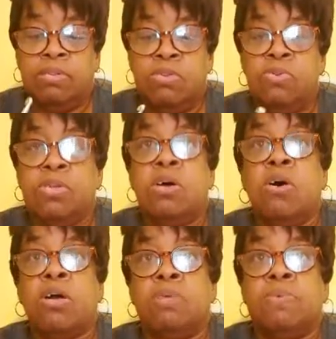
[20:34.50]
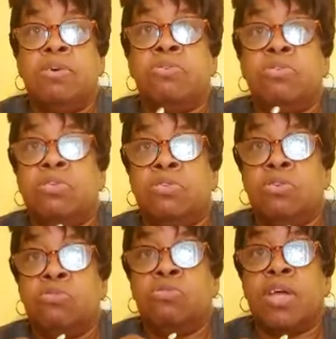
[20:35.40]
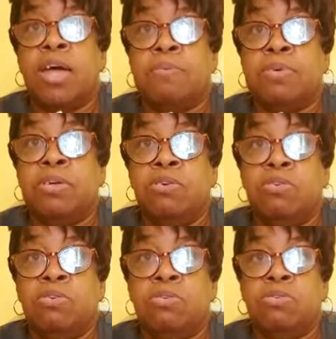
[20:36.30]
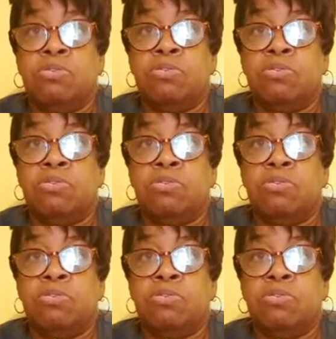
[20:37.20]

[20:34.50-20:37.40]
So we're talking about just those type of yarns.